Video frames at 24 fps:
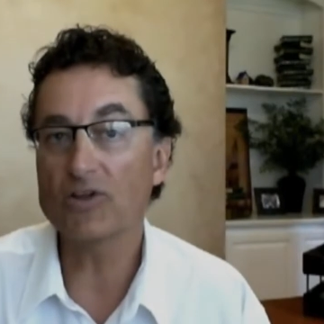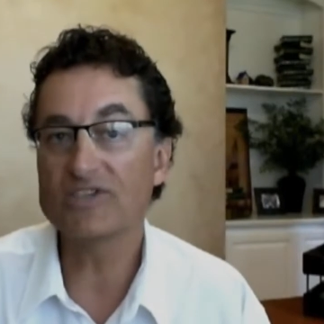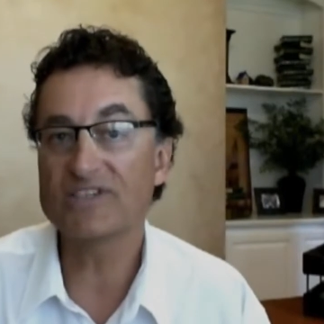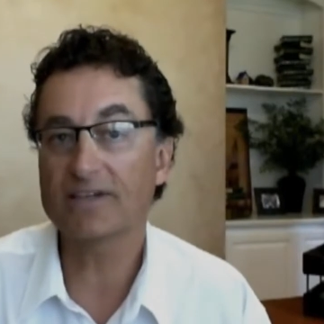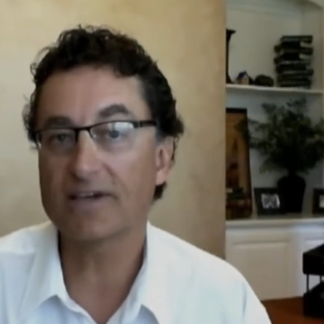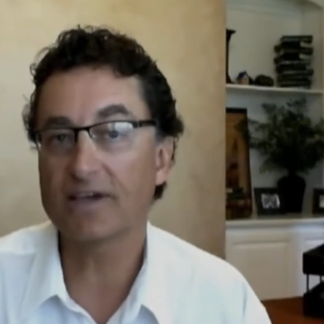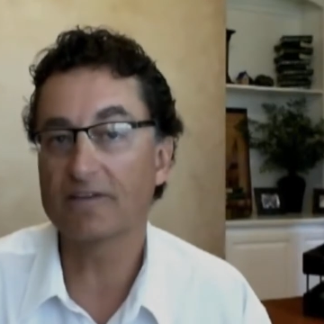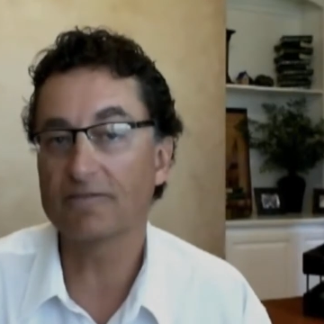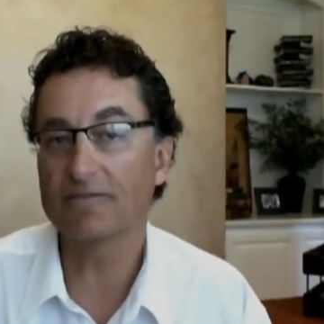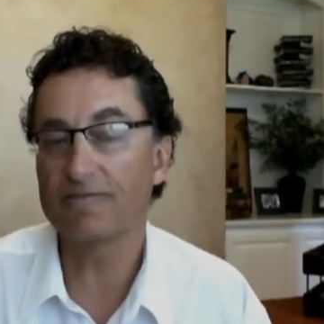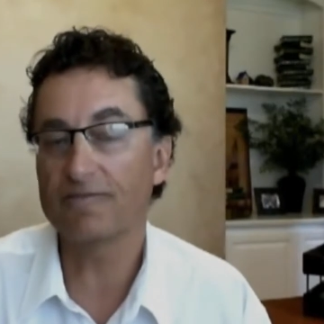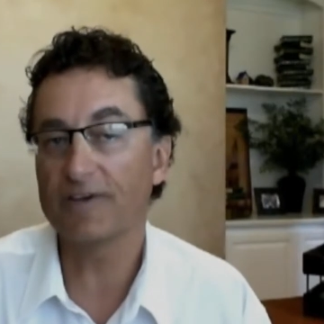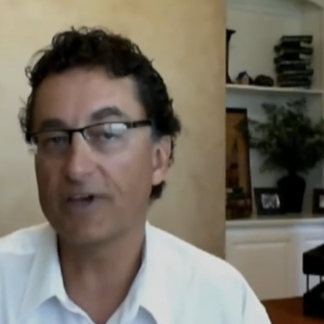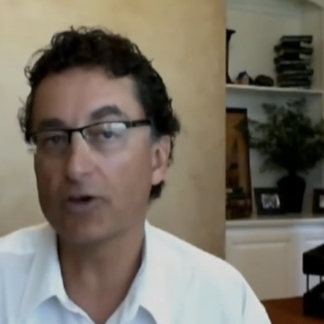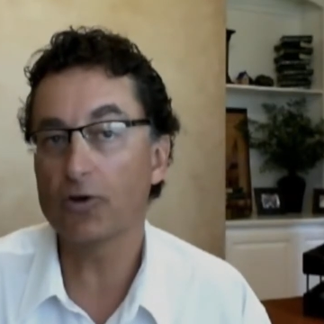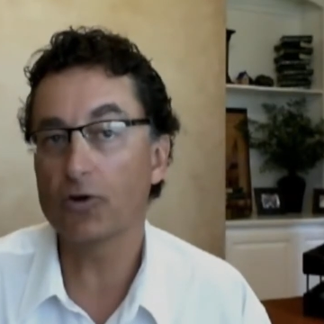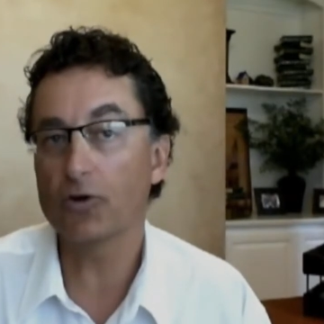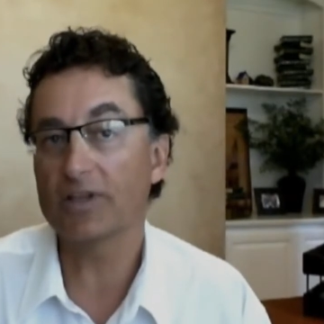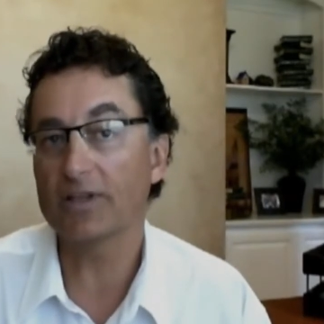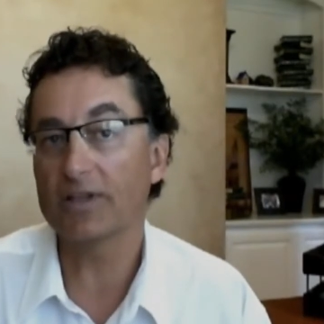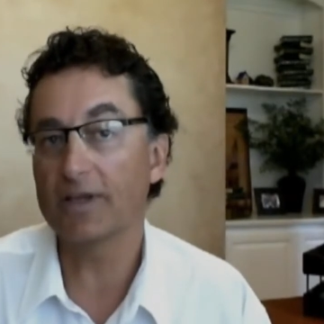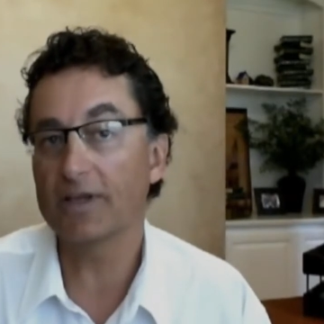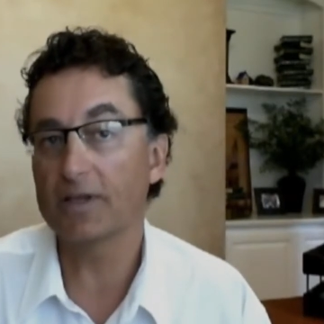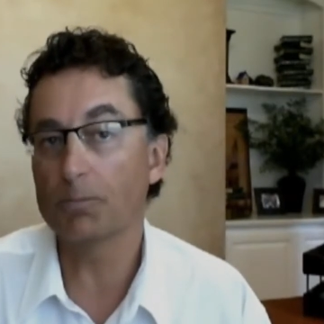it's
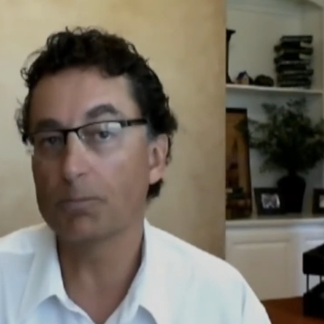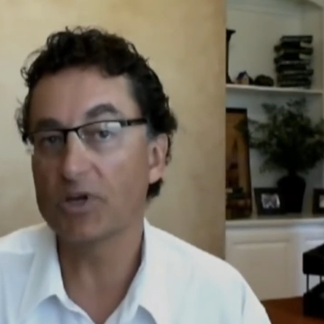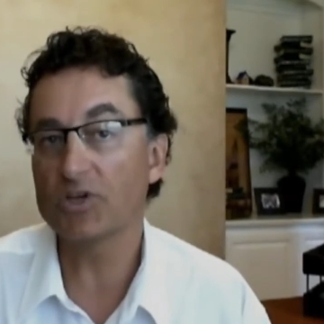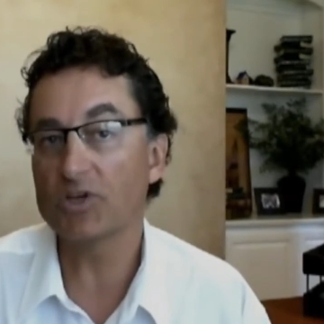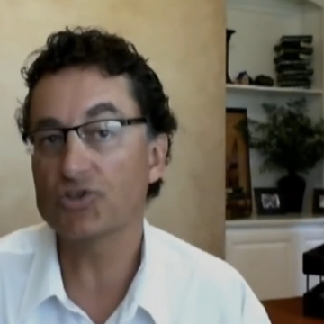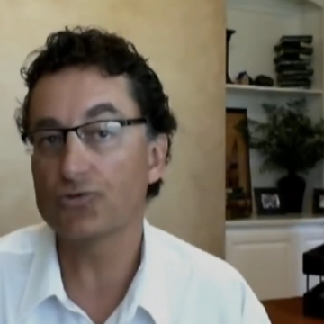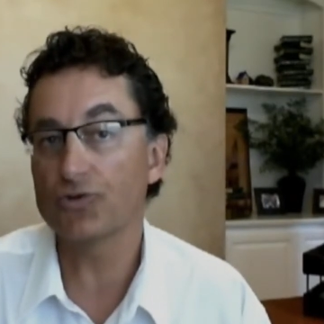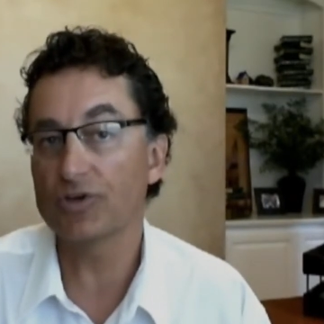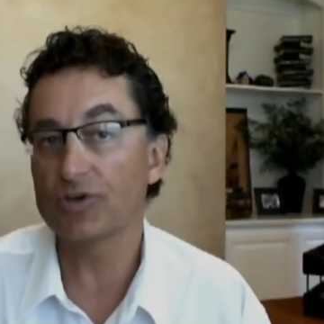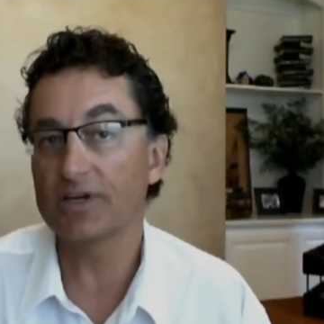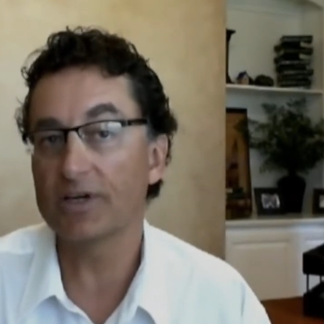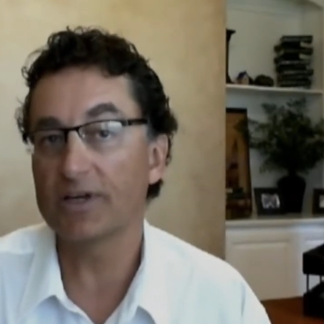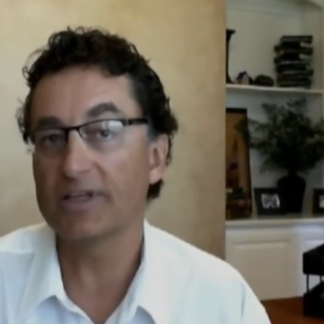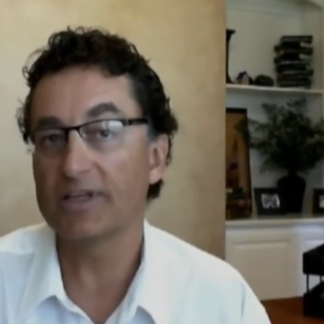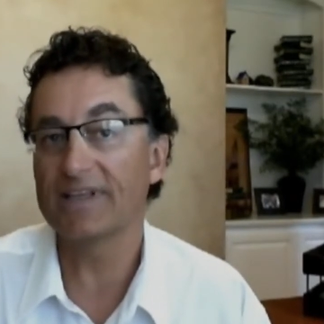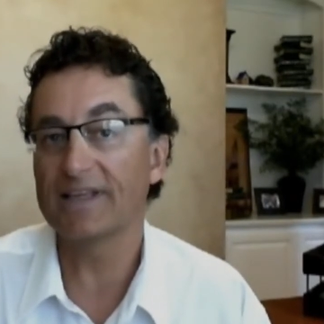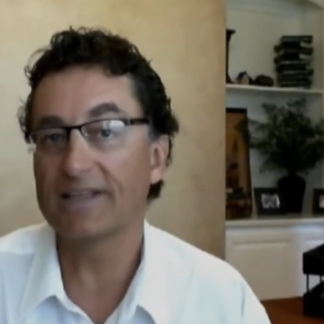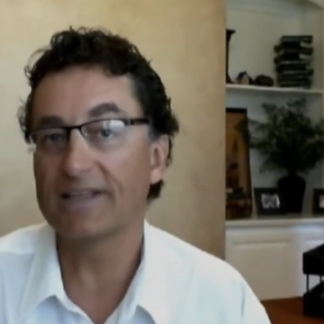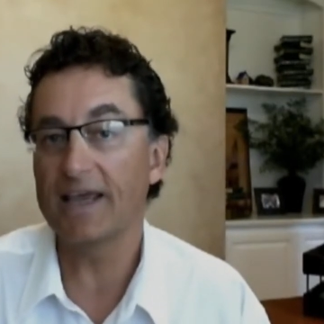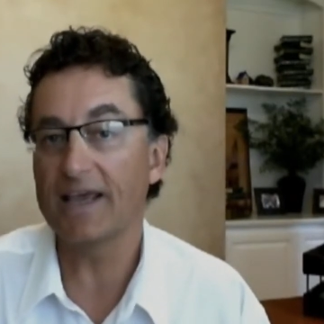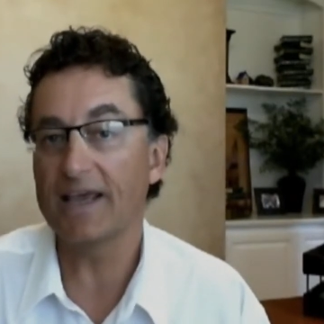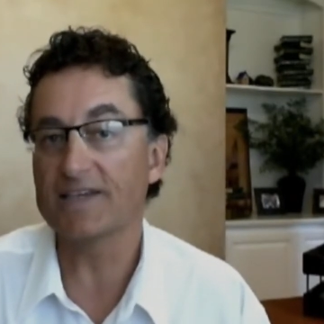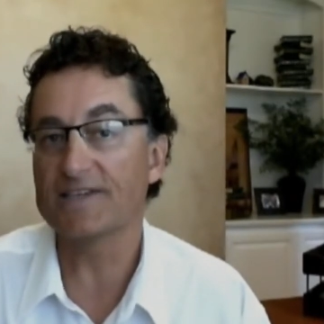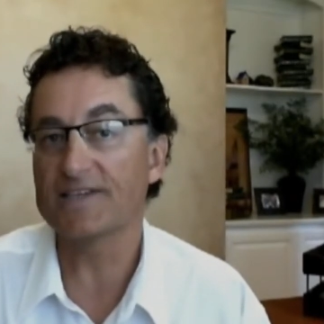configured and administered in
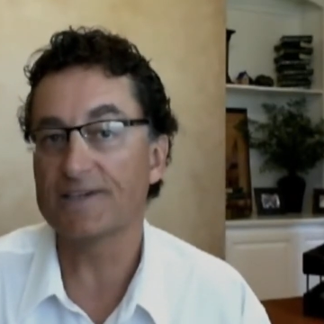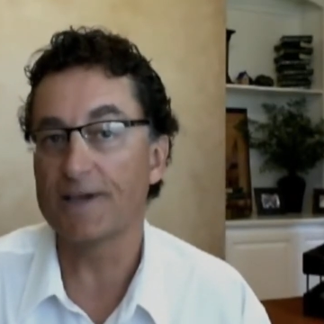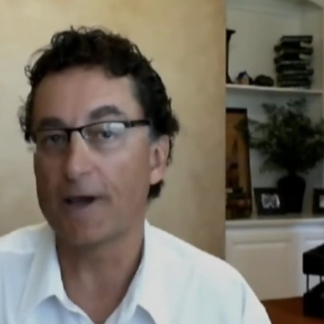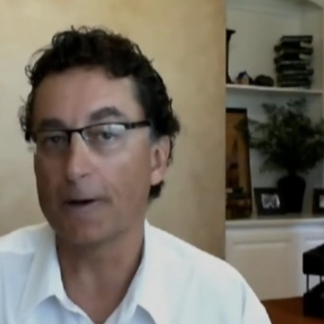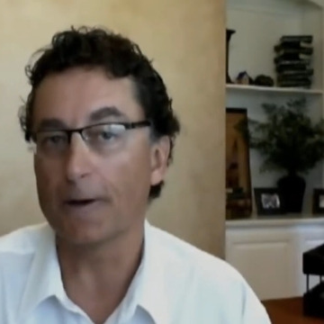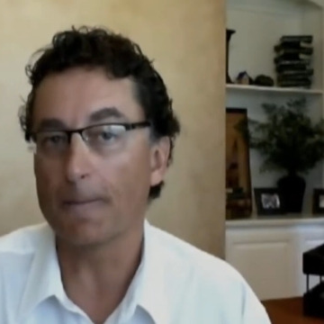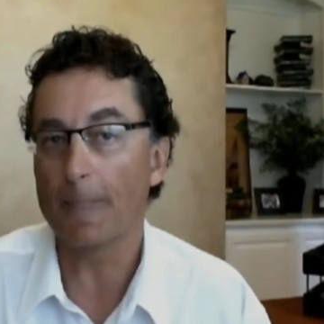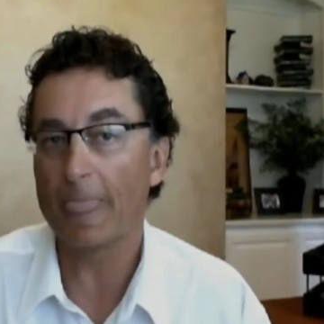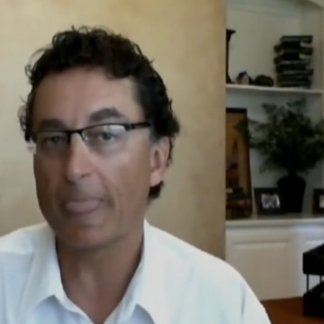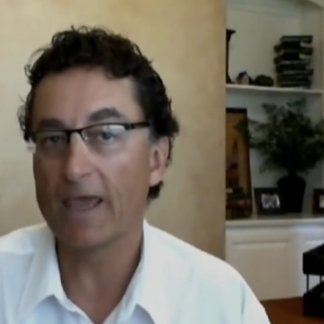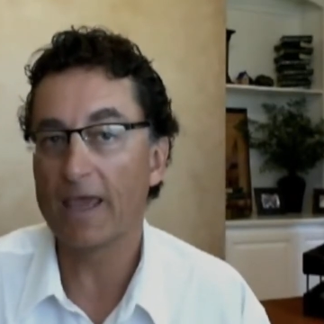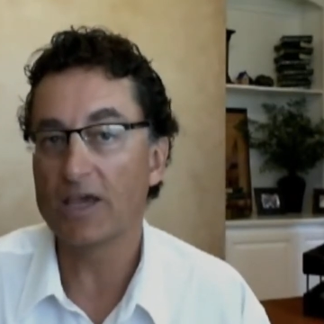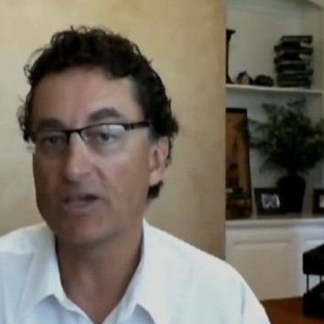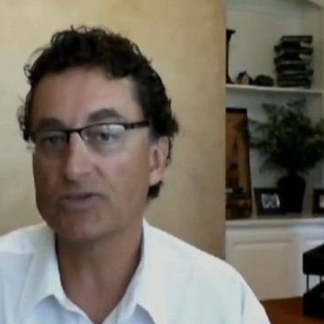the data center.